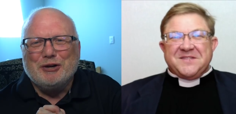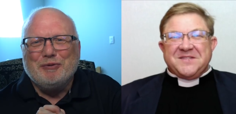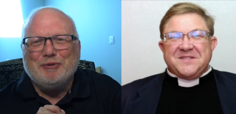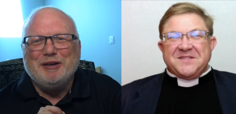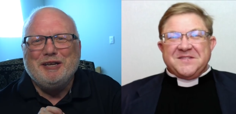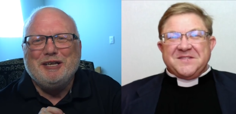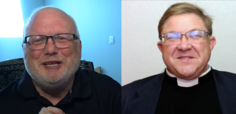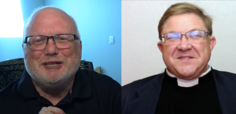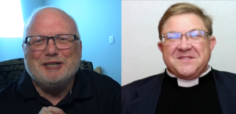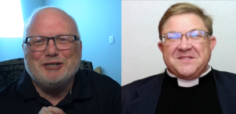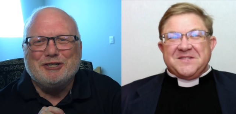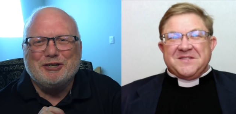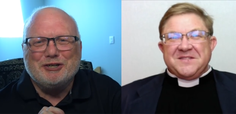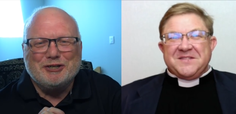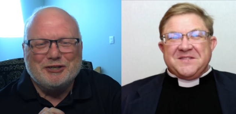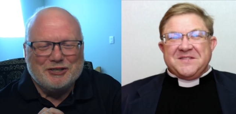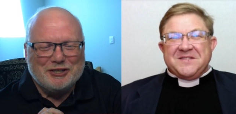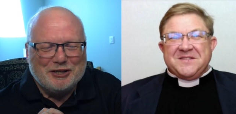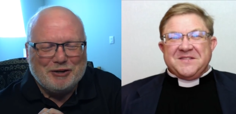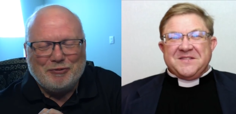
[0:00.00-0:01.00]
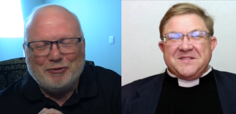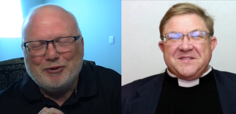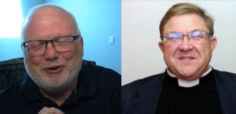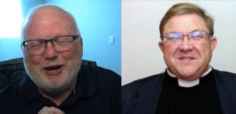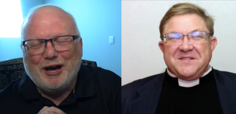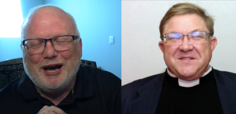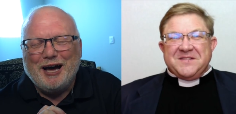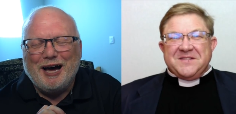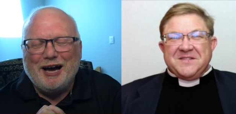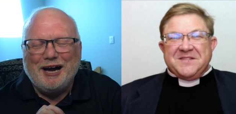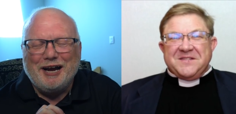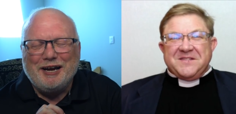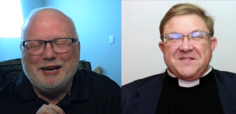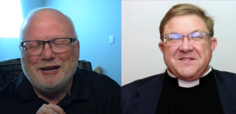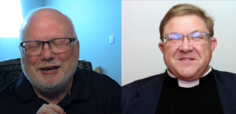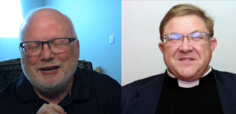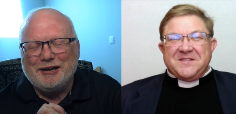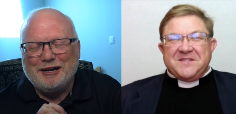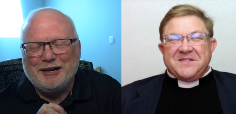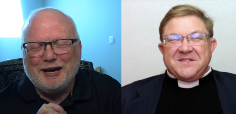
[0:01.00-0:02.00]
Speaker 1: We need a church that won't
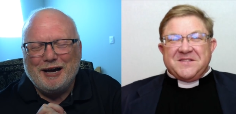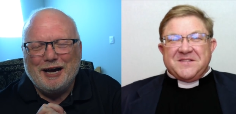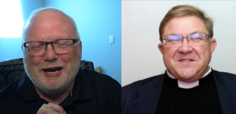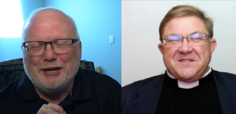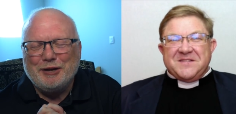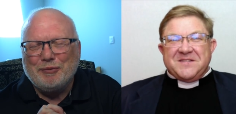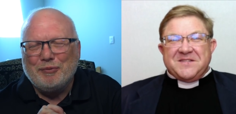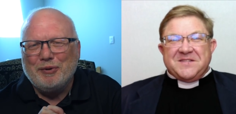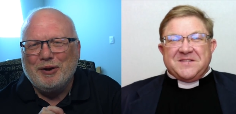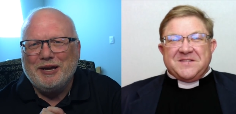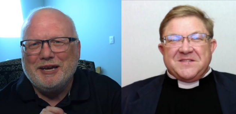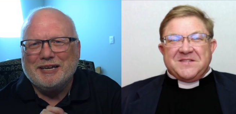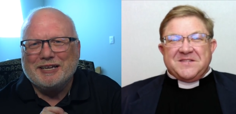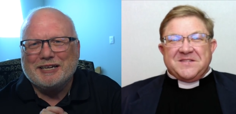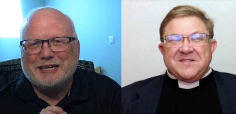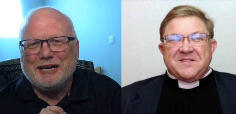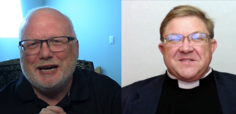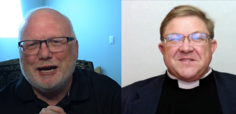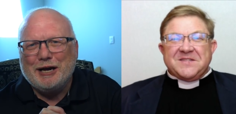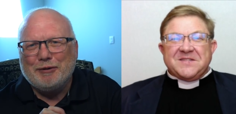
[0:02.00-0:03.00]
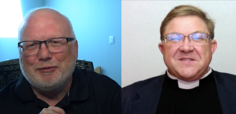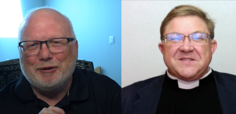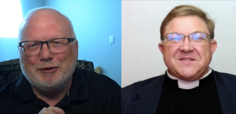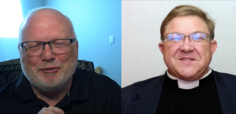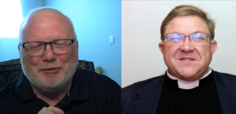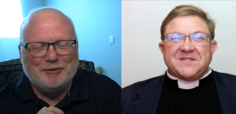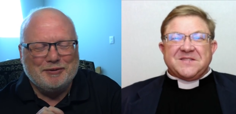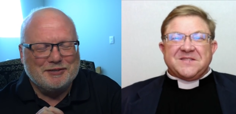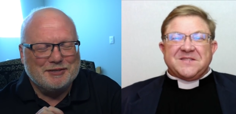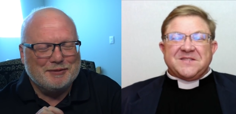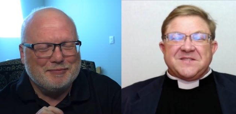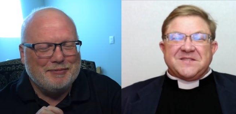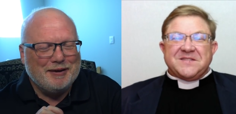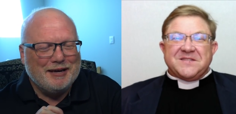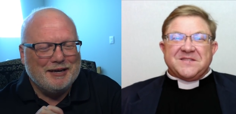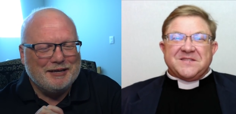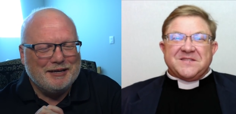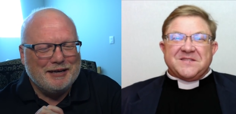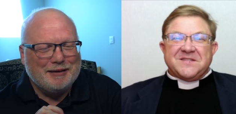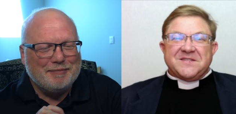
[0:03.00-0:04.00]
hide, uh, hide away in cower when there's a
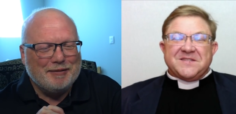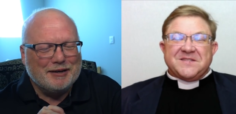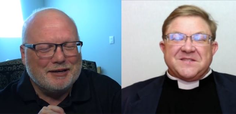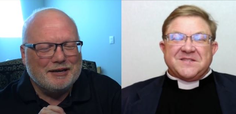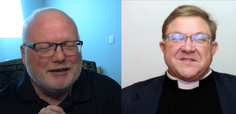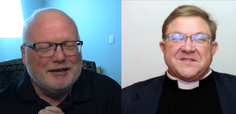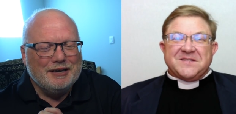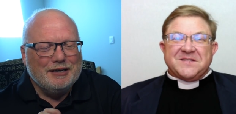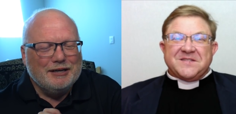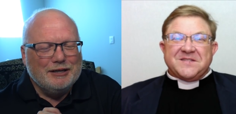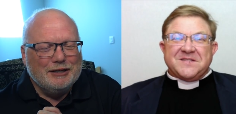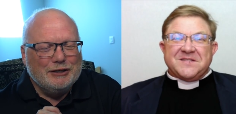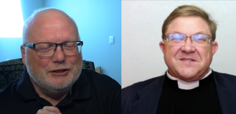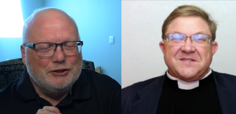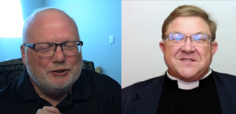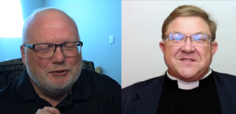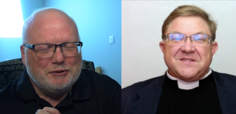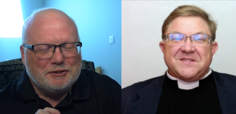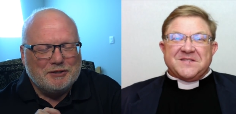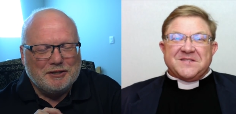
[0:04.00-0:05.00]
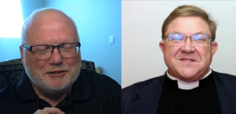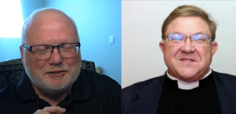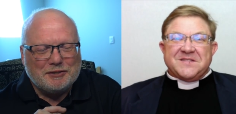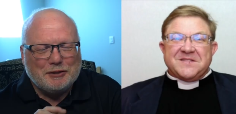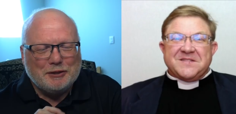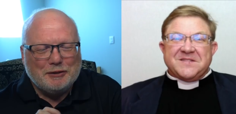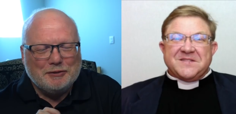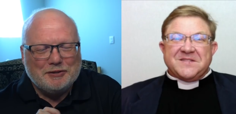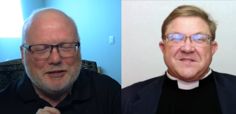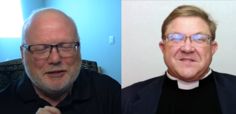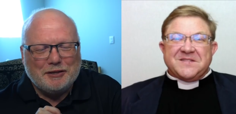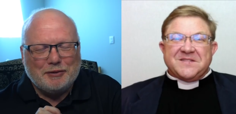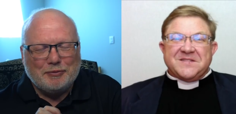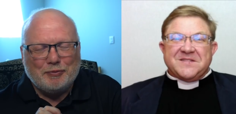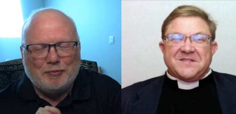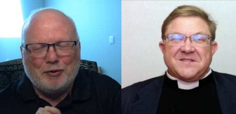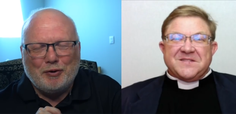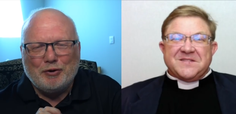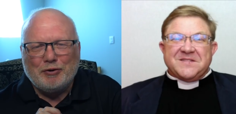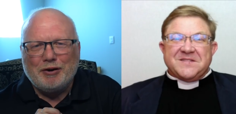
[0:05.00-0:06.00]
pandemic. George, let's close out the
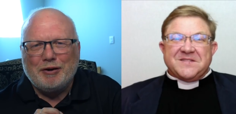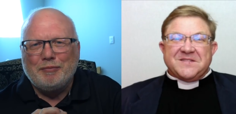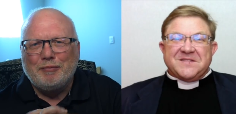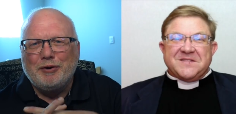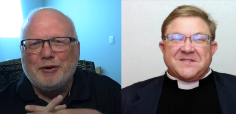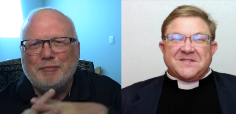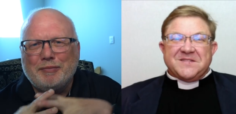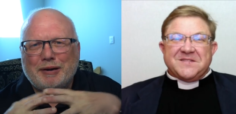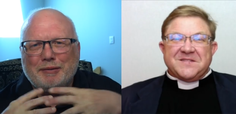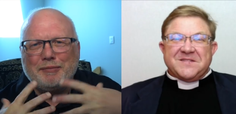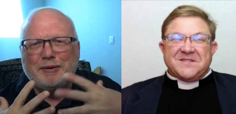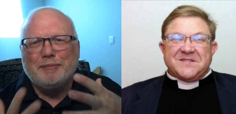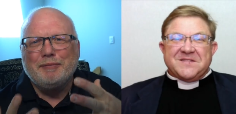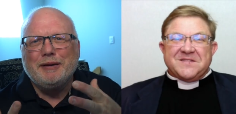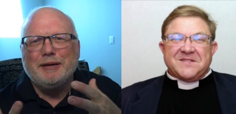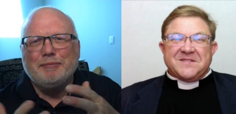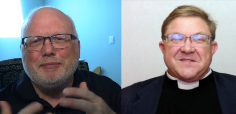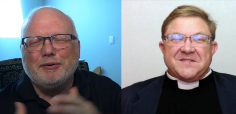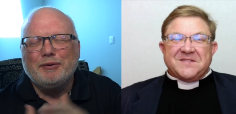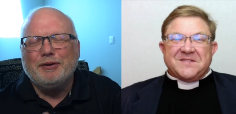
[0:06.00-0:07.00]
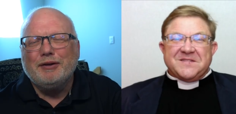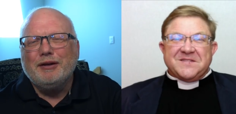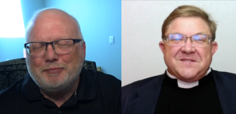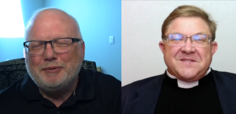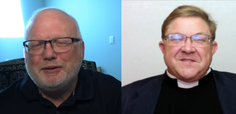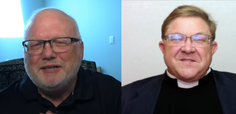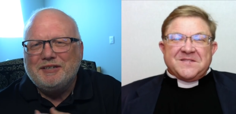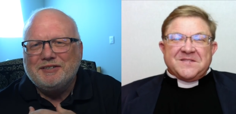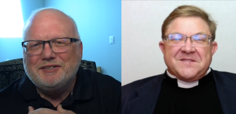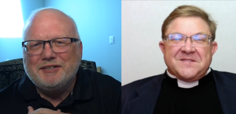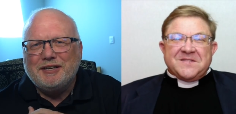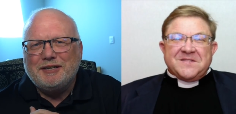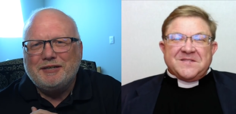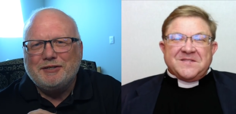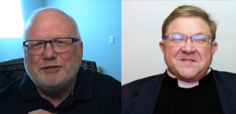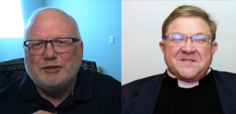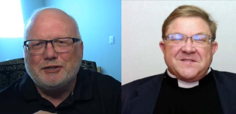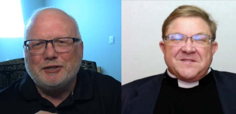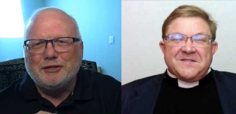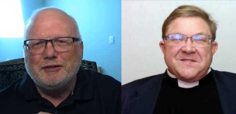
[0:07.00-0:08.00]
program. Remember, people, please send
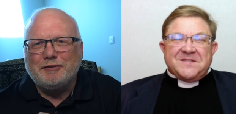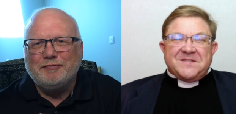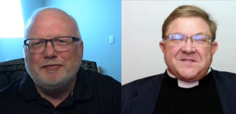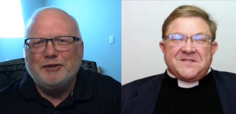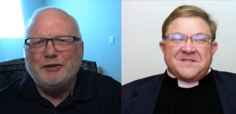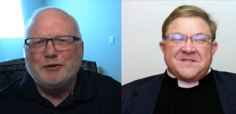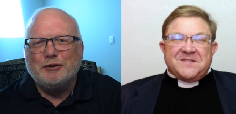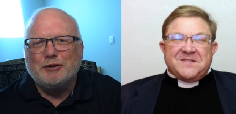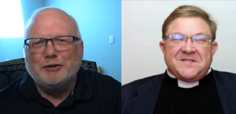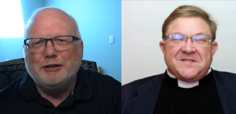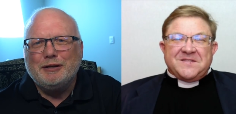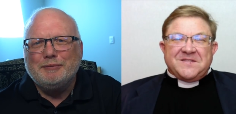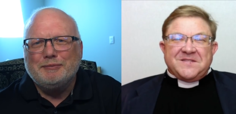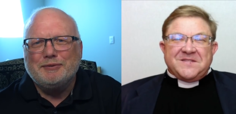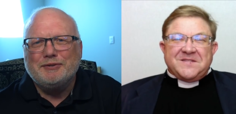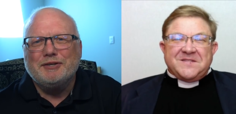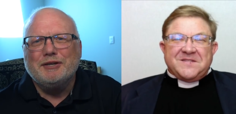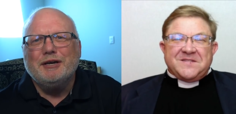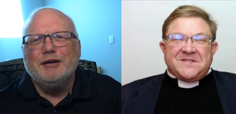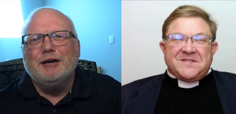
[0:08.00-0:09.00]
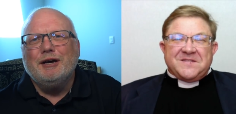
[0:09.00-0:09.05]
us your little video clips